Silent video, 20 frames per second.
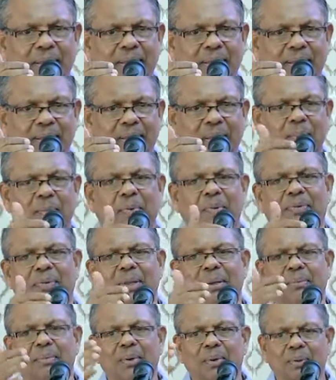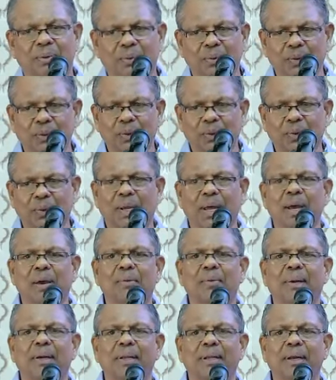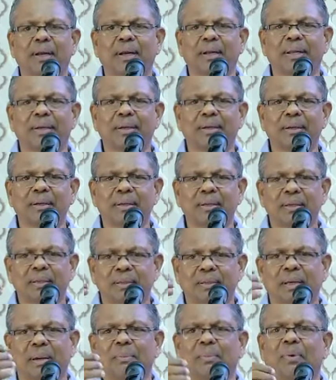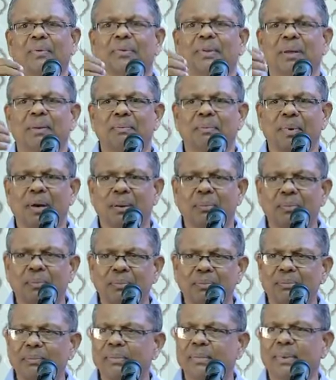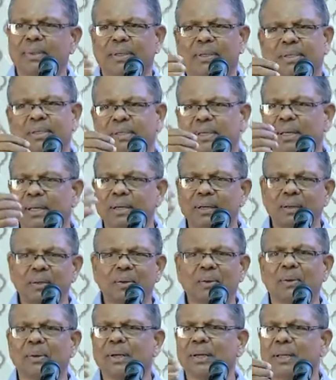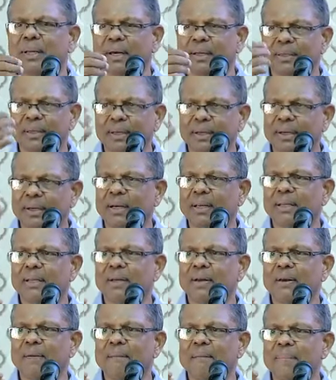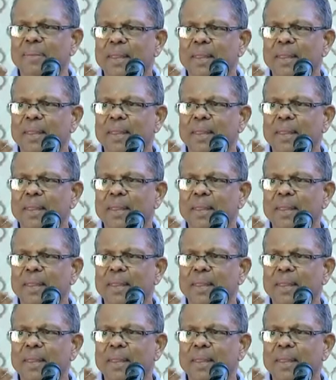Some of them do not have any religion. Some of them are Christian or any other religion.